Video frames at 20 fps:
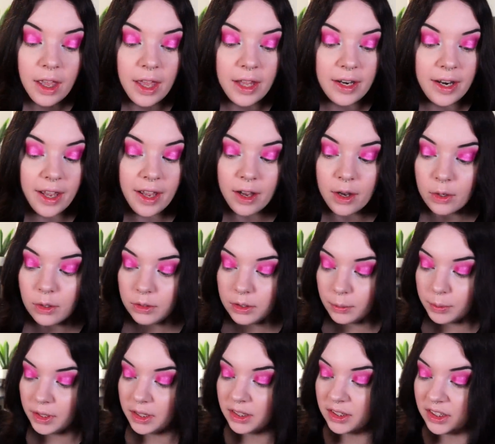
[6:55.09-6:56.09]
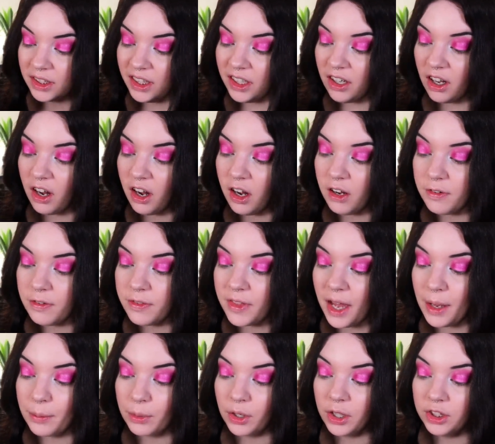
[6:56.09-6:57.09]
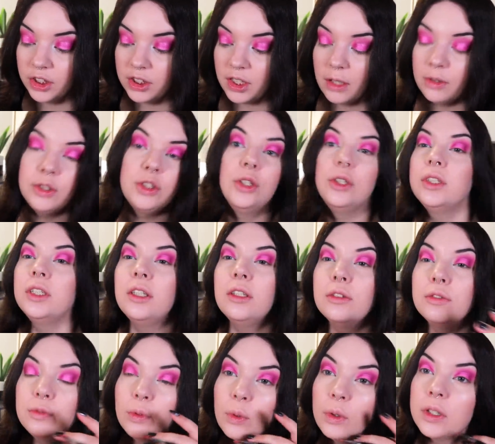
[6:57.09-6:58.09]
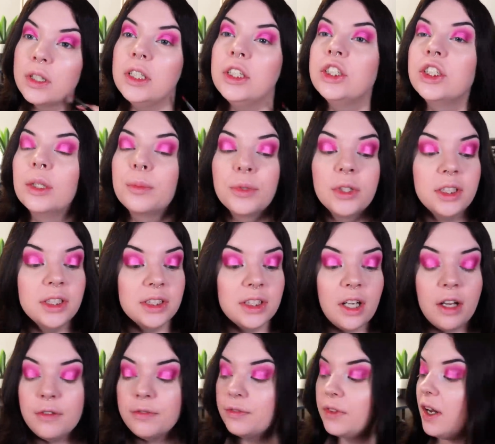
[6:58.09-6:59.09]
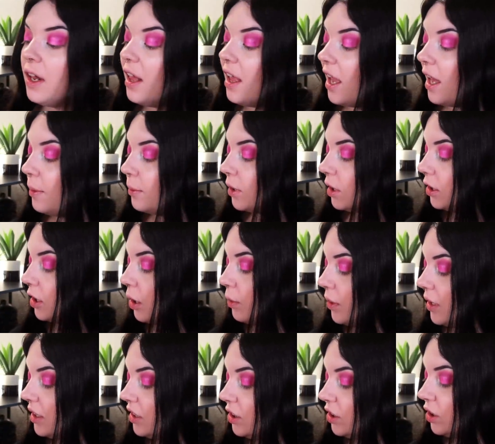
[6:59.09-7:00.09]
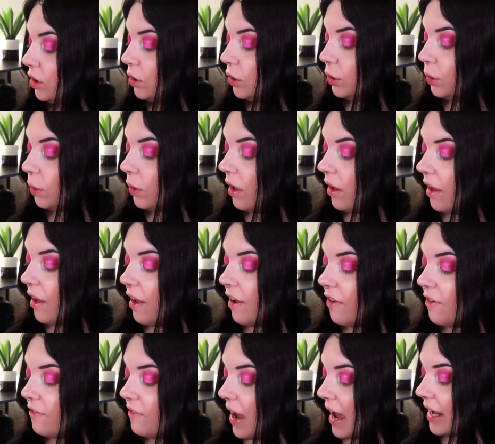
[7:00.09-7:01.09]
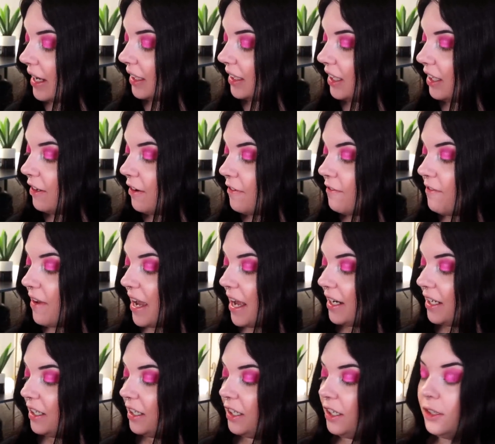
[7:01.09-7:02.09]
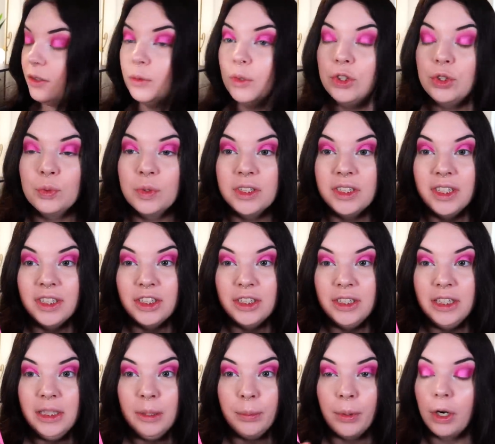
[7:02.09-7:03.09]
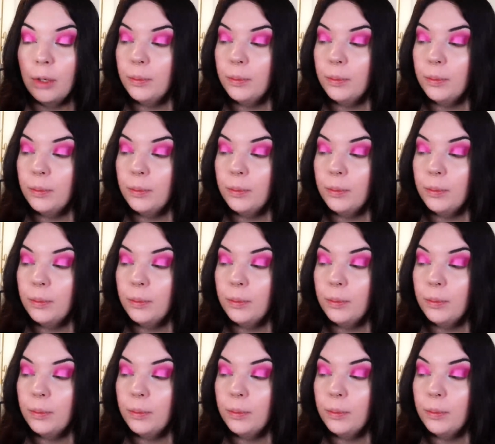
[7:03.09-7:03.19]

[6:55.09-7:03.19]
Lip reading: And now I'm going to clean off that brush that I was using for the shimmery stuff, and I'm going to go into Vatican Vanity, which was this deep